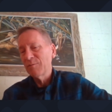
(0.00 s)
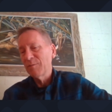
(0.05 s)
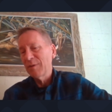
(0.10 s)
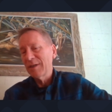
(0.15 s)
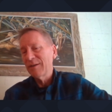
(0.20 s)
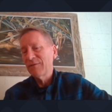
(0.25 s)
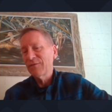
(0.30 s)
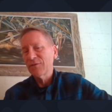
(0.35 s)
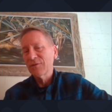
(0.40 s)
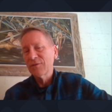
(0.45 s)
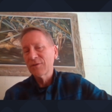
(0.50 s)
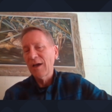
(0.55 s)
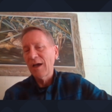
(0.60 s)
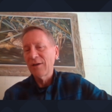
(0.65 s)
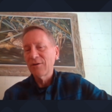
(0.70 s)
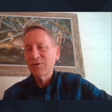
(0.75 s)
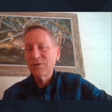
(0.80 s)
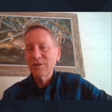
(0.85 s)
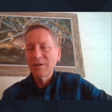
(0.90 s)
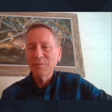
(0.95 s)
money for
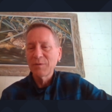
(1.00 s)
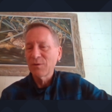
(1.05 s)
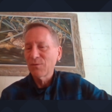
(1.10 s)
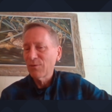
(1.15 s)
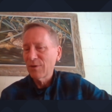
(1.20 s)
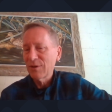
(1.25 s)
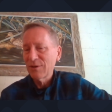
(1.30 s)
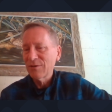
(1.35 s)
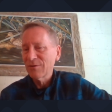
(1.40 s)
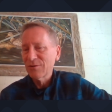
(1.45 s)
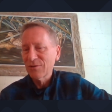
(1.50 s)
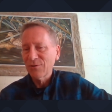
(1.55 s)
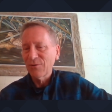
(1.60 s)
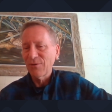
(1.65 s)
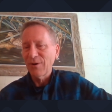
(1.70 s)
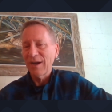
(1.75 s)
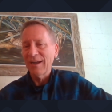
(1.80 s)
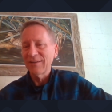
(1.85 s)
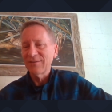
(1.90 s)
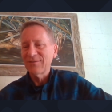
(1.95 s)
scholarships and research
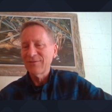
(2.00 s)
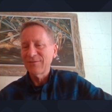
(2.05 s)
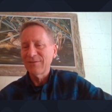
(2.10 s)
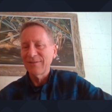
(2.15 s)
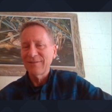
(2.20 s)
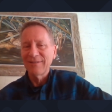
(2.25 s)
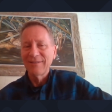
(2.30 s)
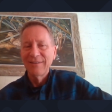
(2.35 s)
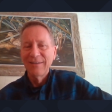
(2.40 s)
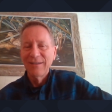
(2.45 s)
grants and